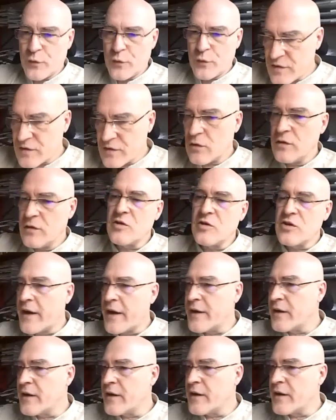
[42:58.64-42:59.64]
condemn
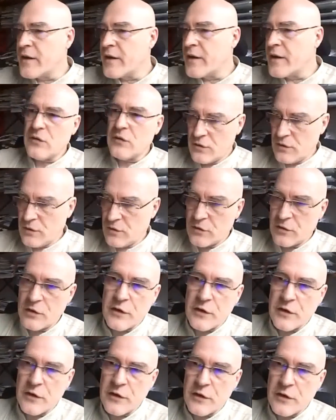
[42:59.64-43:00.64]
China, it's a
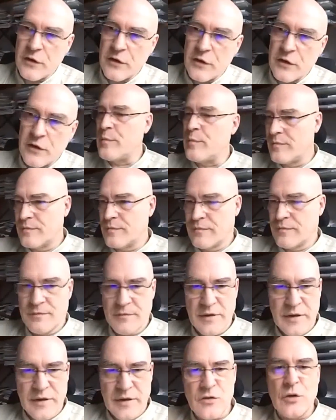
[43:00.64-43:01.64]
dictatorship,
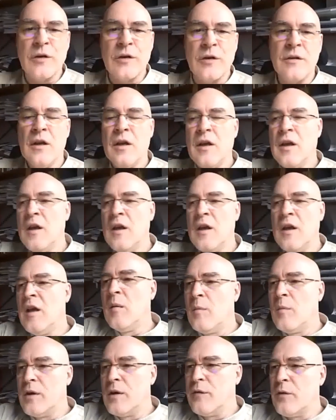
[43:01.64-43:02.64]
and so on.
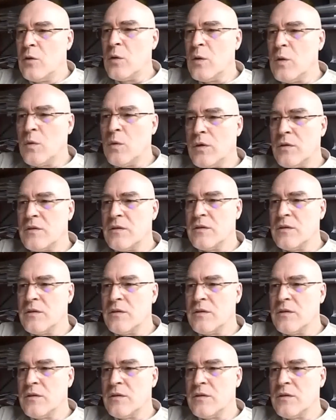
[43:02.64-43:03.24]
But if you look what